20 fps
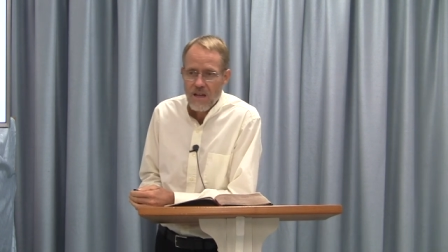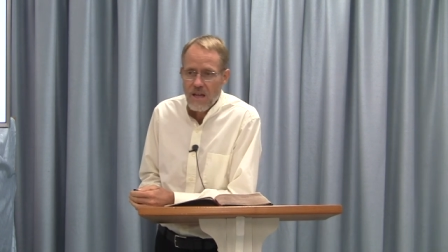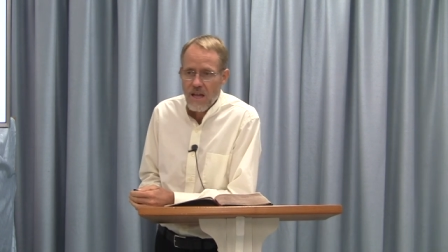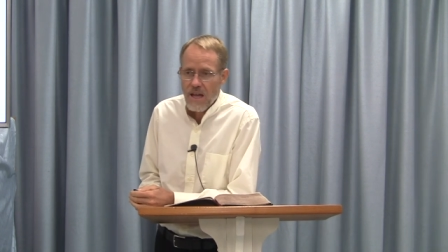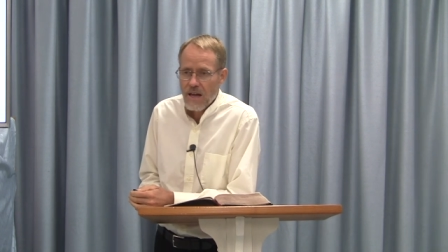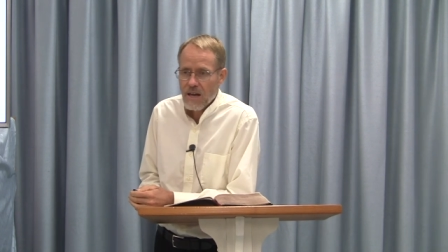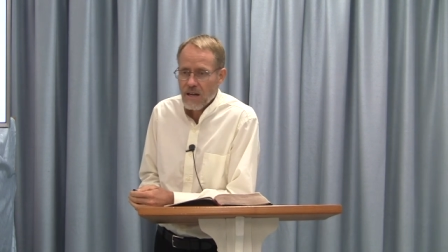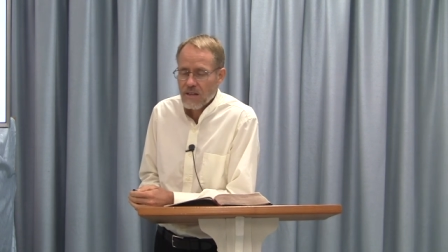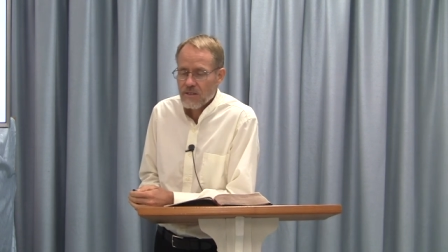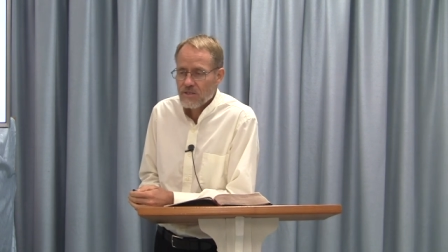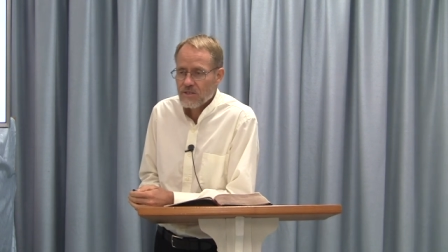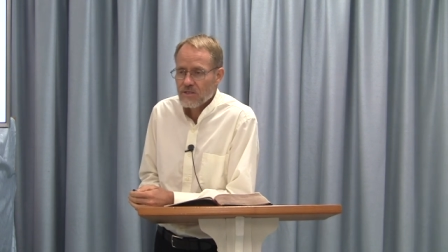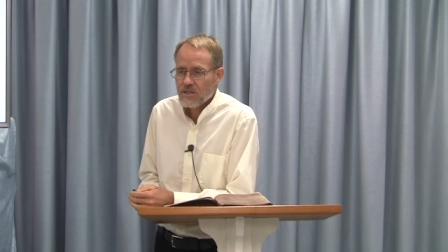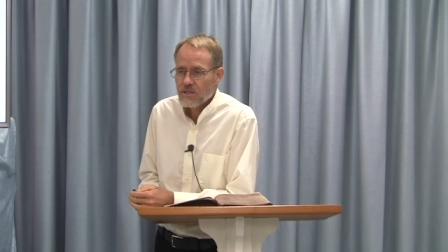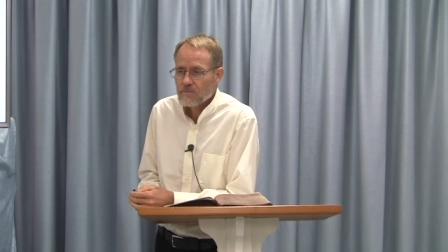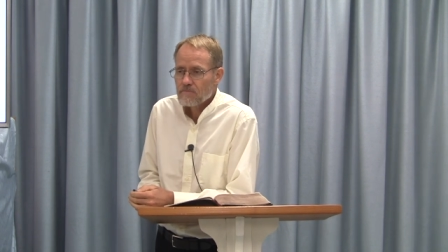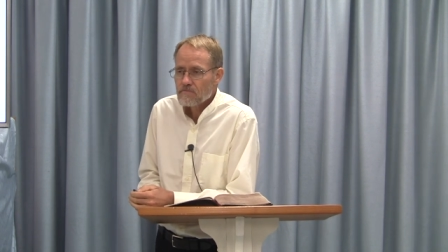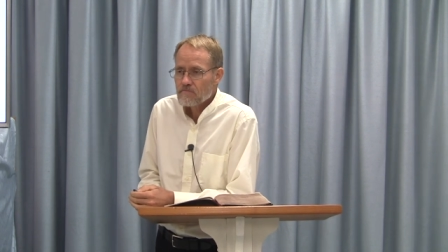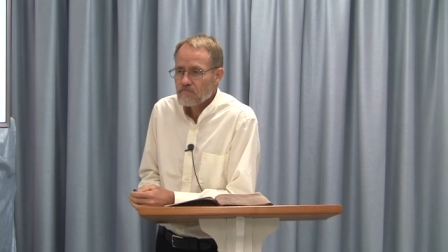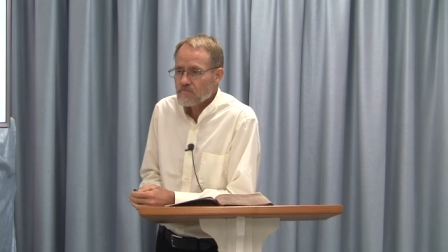And,
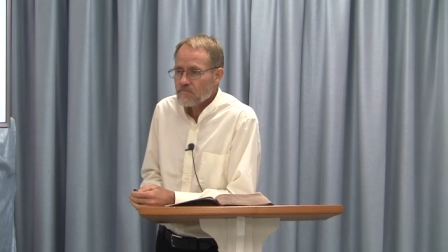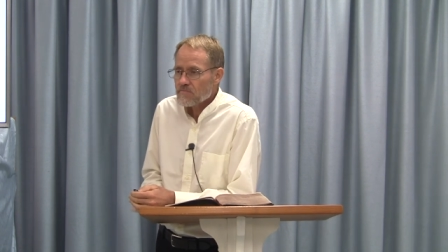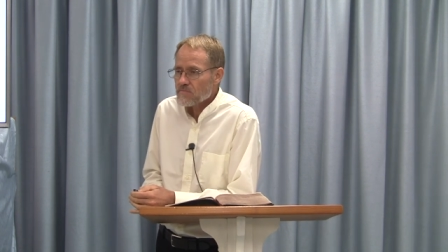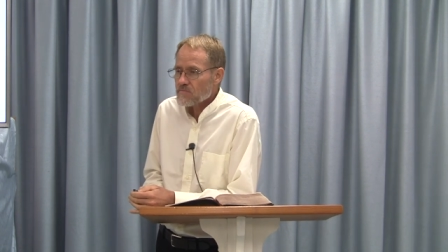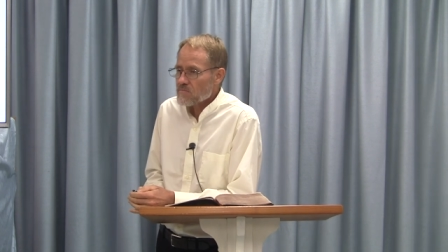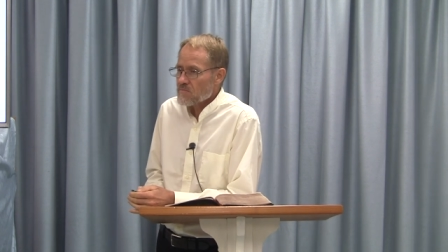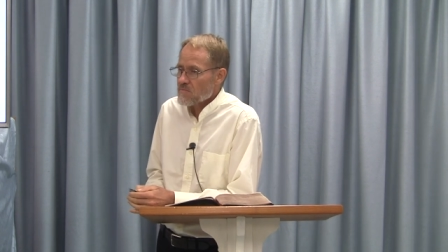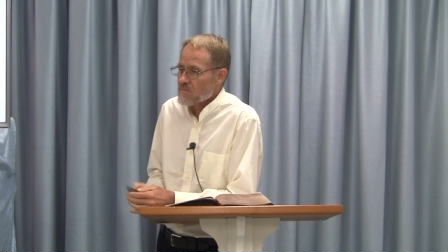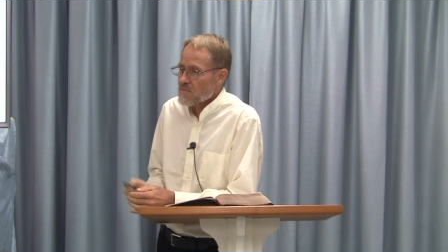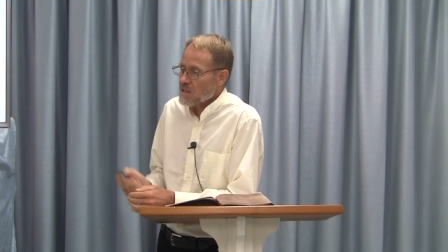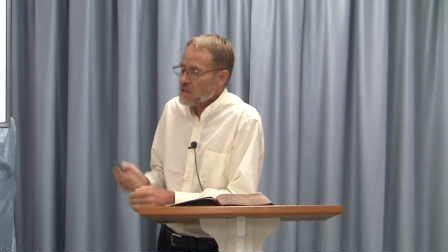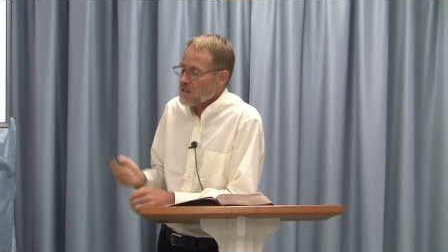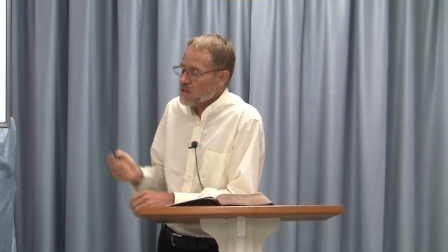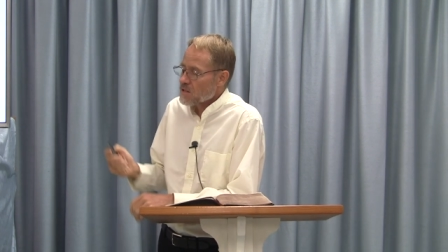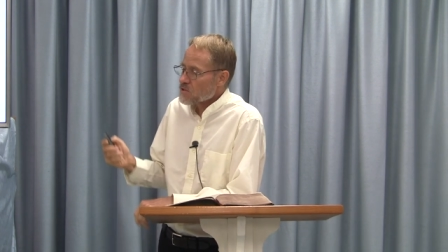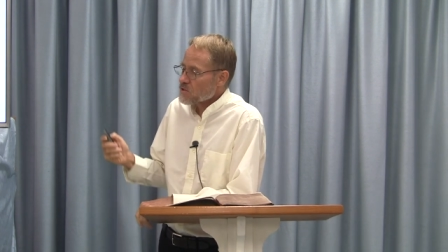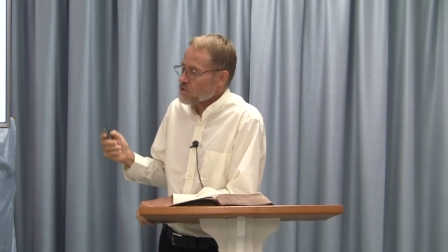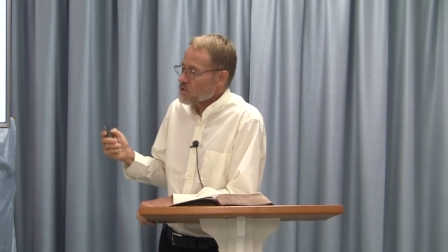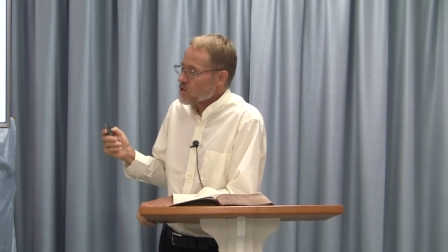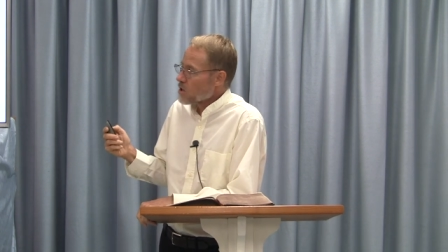
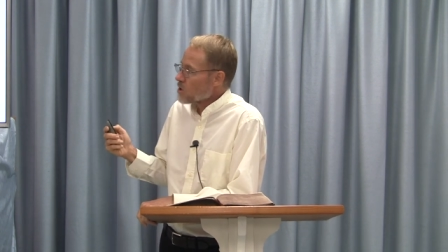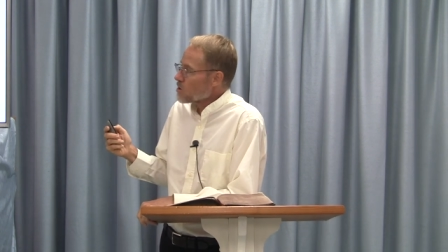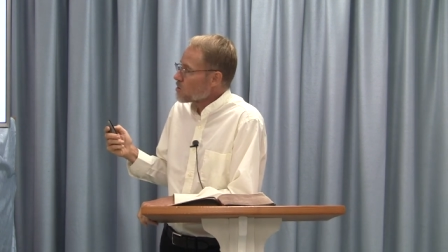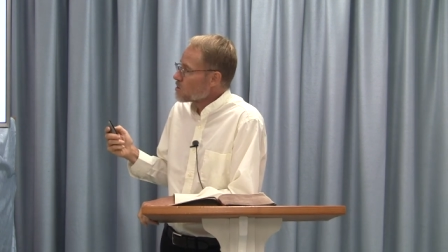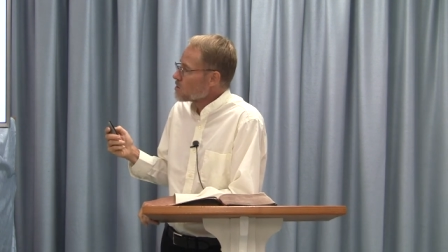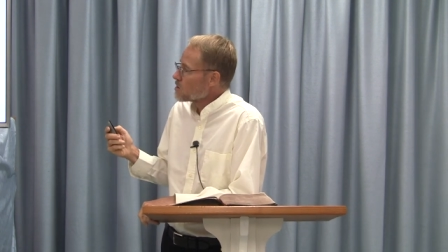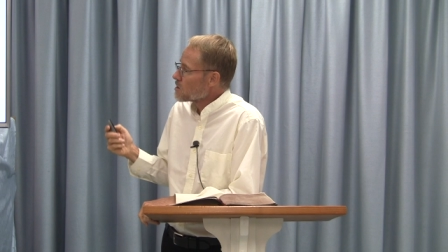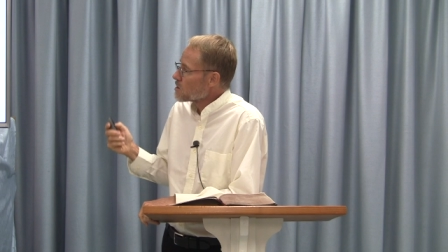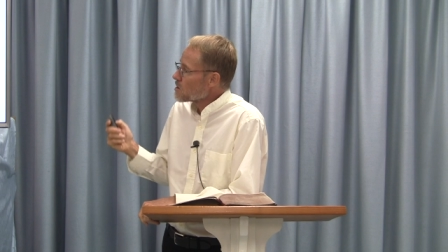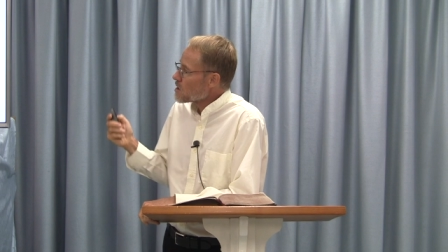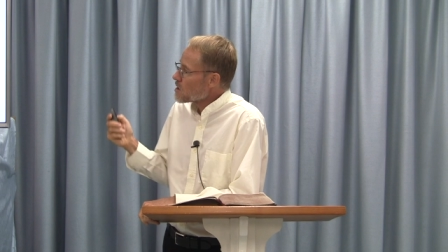and so